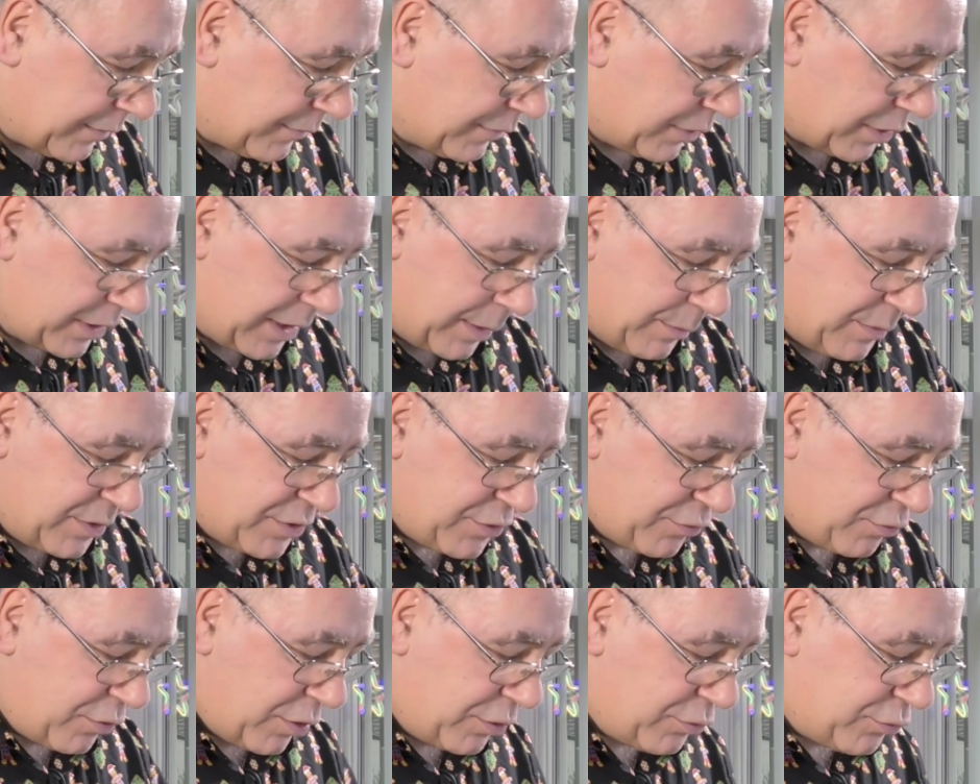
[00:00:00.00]
I'll get my
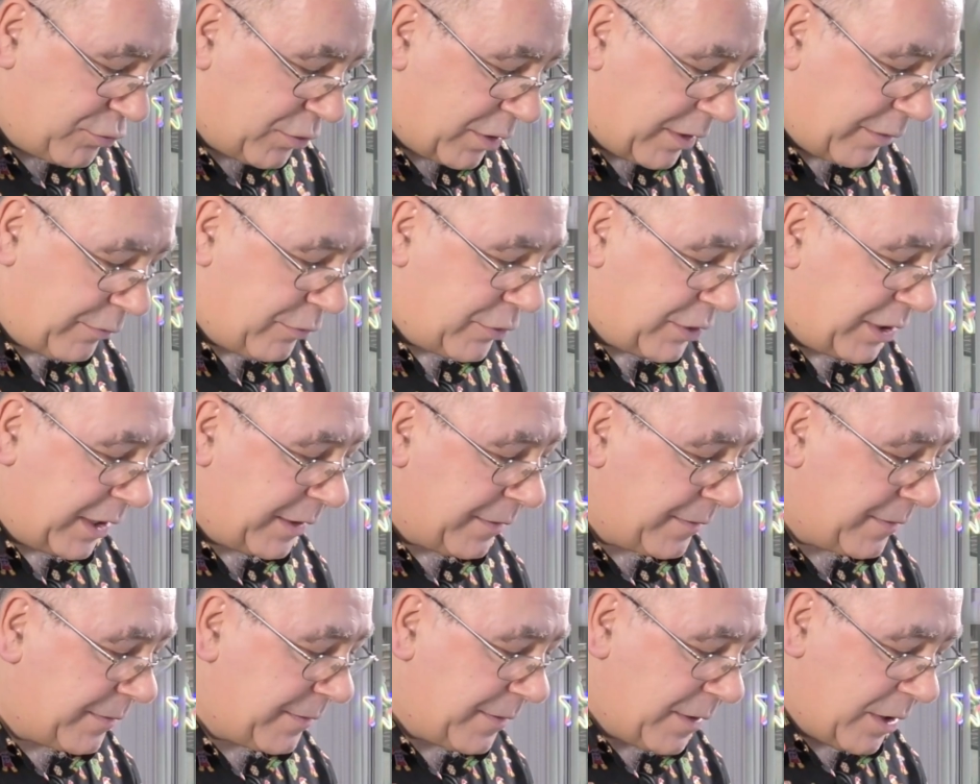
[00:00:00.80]
screwdriver on it
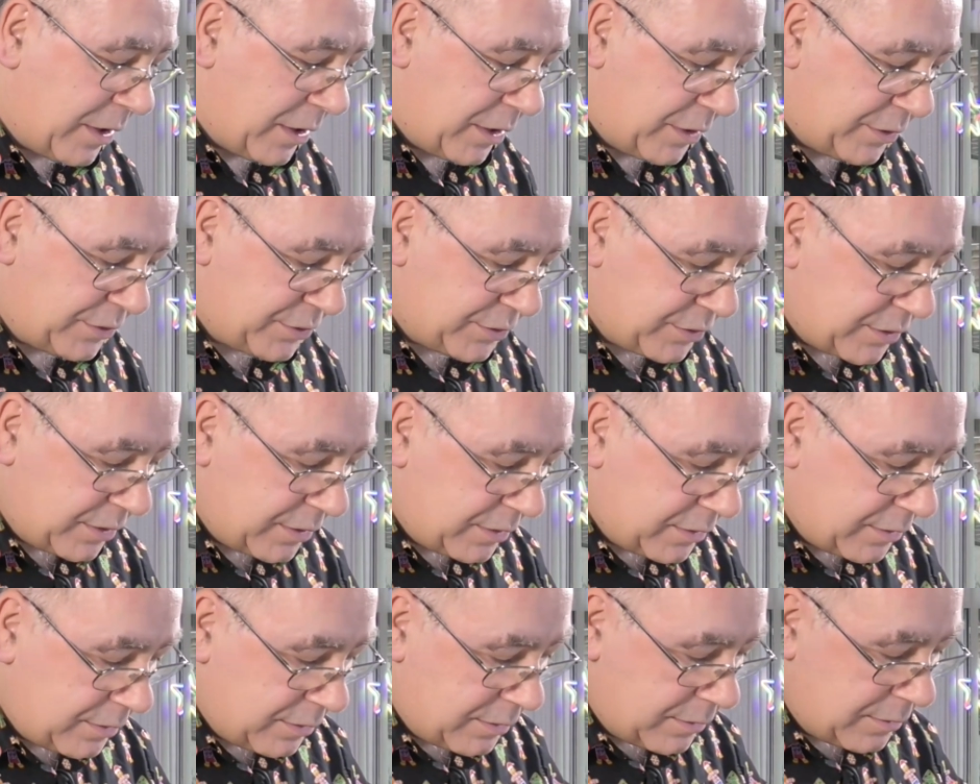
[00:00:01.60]
first
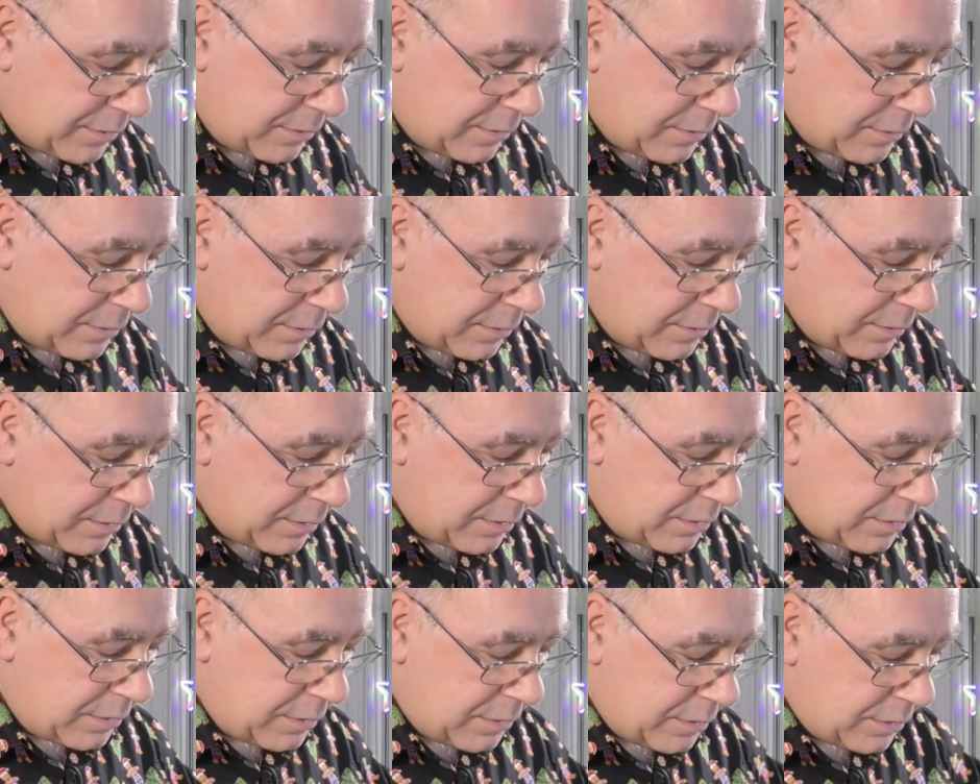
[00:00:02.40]

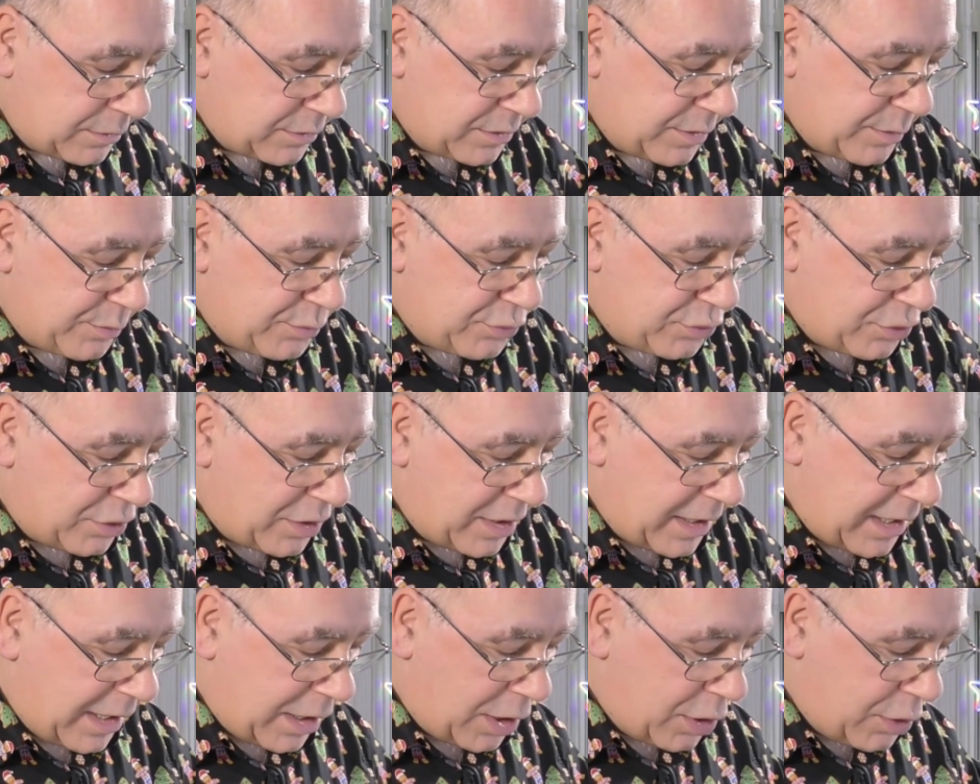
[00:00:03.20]
to
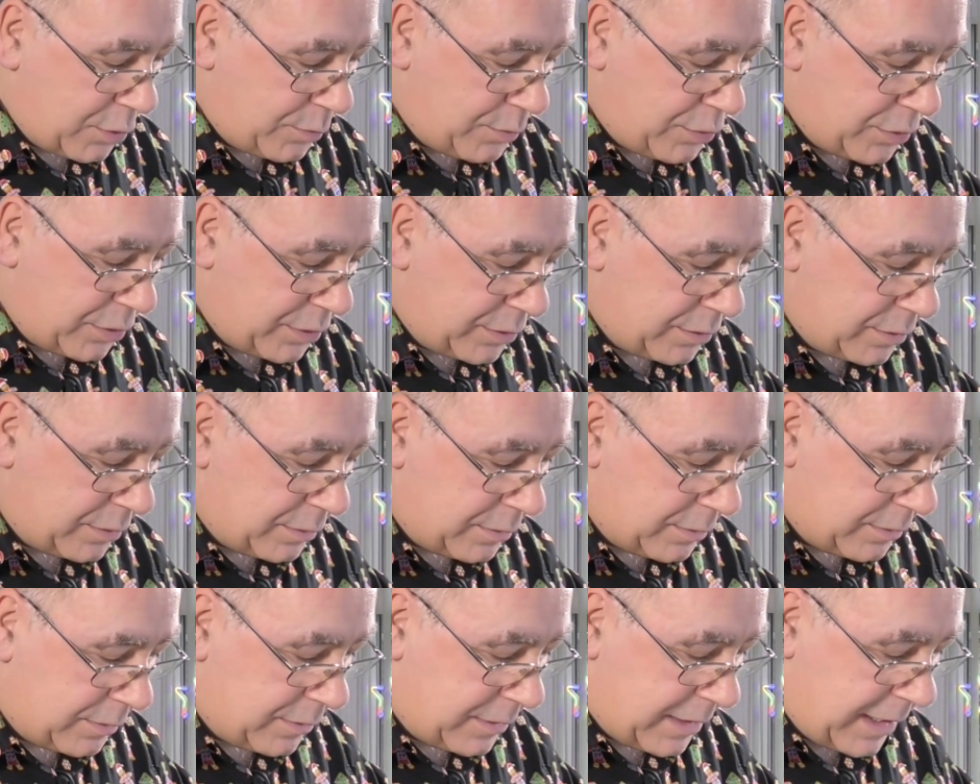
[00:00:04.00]
pry it open.
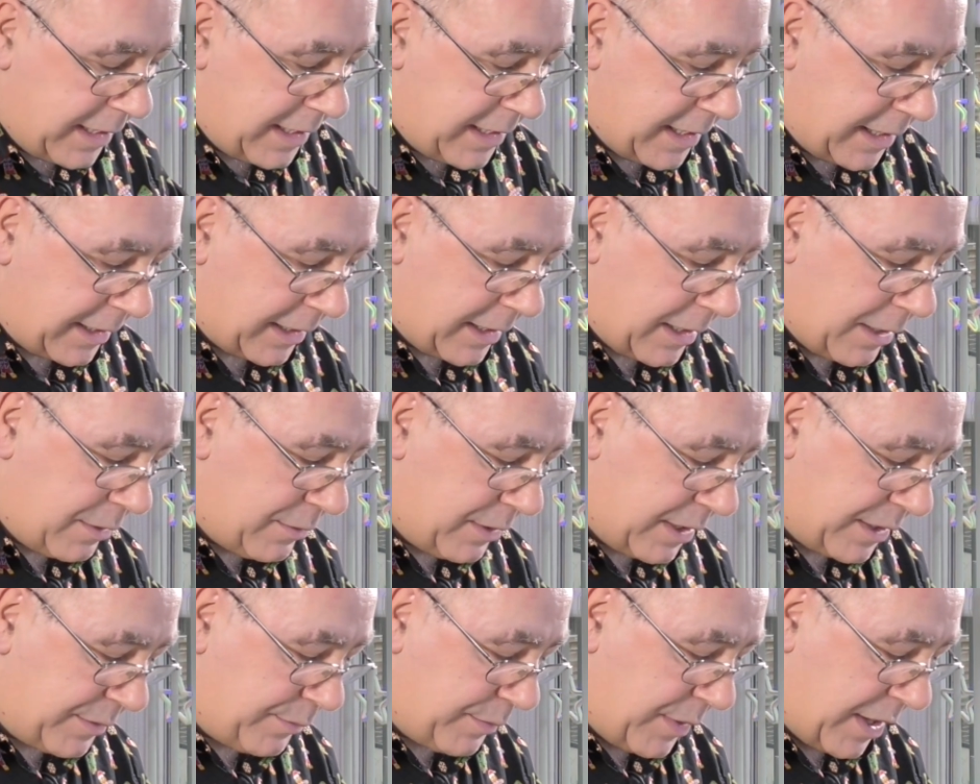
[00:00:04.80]
There you go,
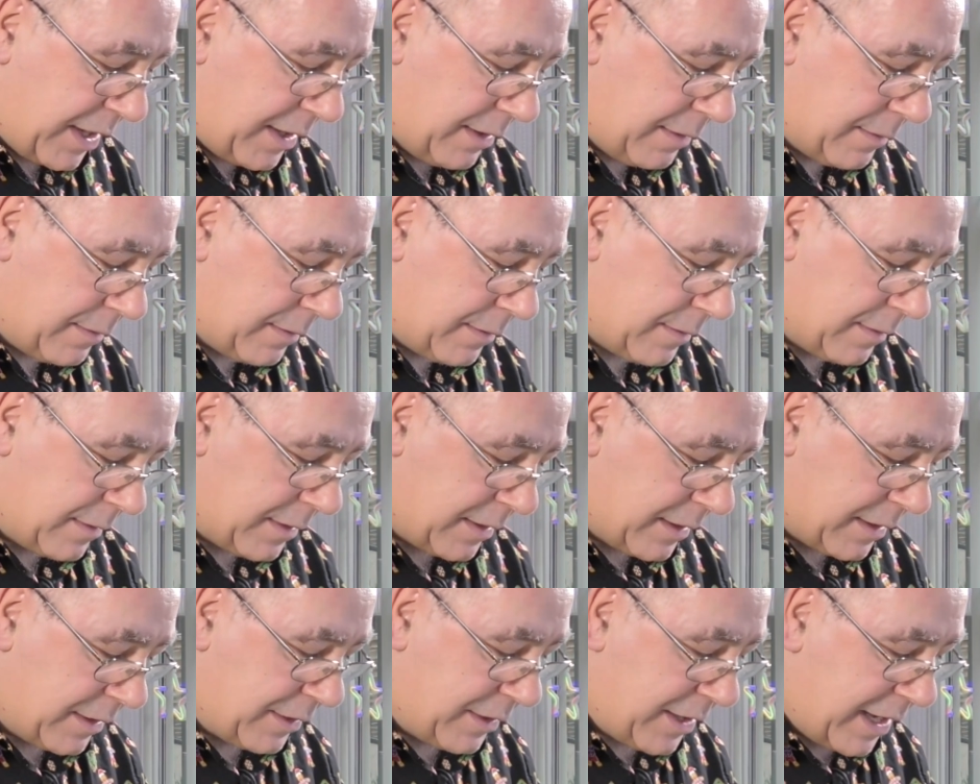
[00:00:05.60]
that's better.
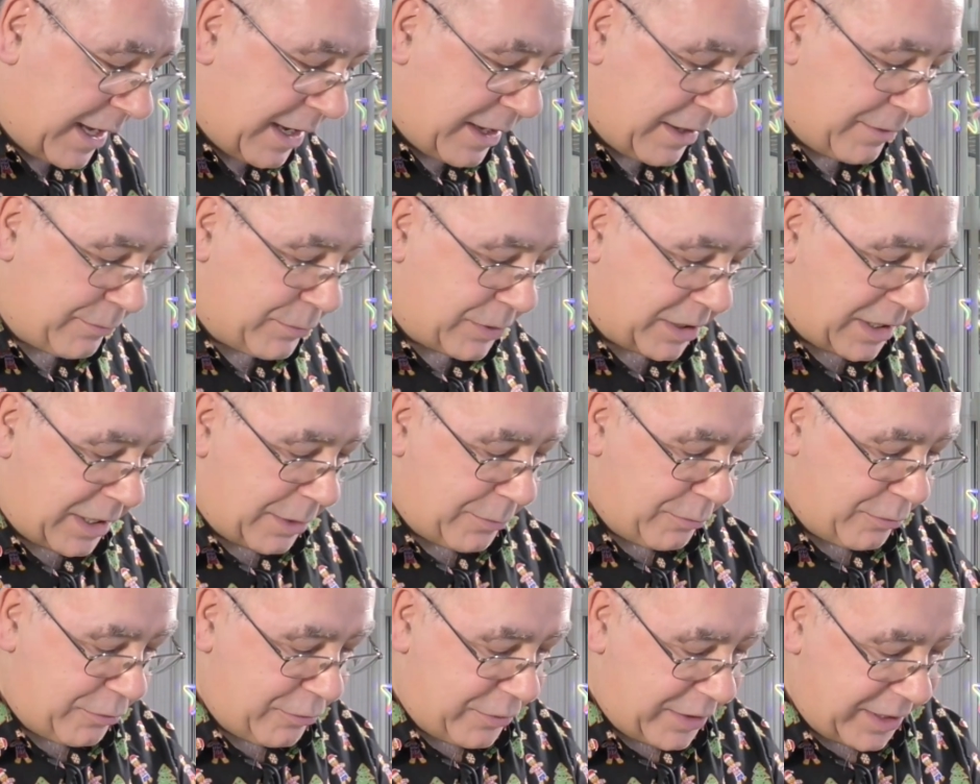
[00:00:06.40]
There we go,
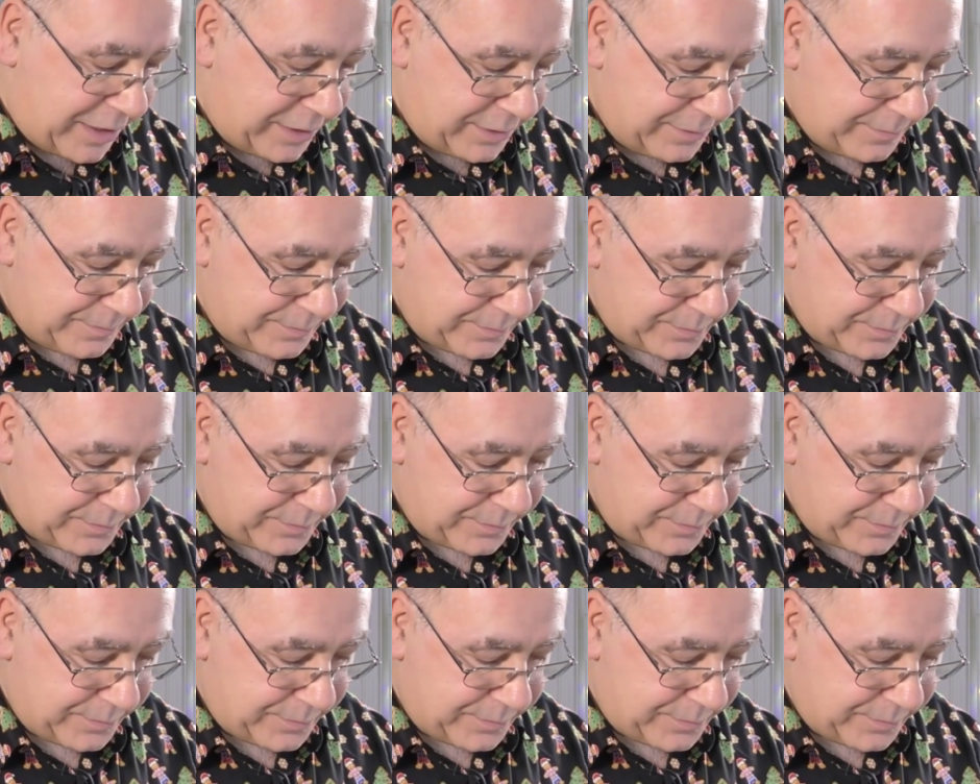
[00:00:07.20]
we're in.